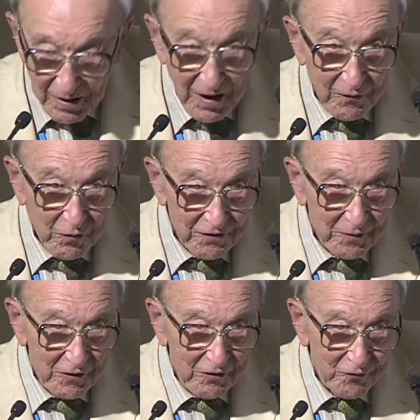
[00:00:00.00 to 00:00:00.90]
I want
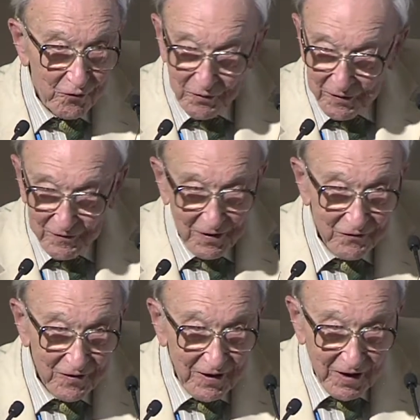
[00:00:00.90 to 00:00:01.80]
to move forward,
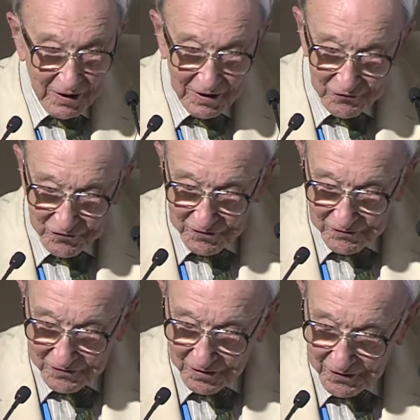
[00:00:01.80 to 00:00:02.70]
yes. Let's
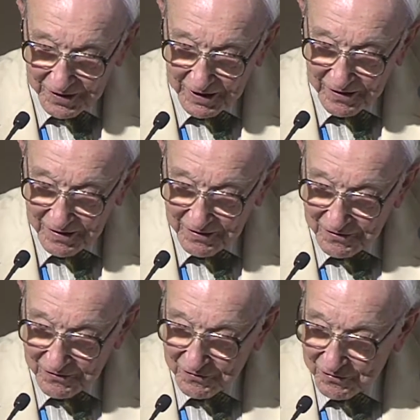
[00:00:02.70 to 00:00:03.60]
start again.
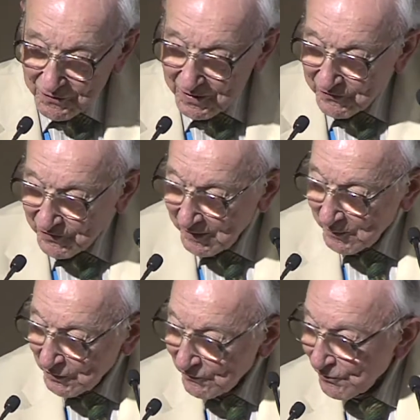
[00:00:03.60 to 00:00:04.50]
Do I say
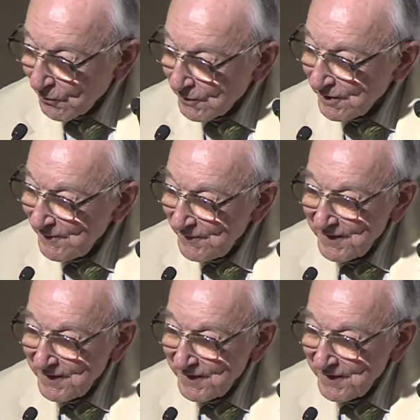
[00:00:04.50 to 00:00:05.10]
move forward?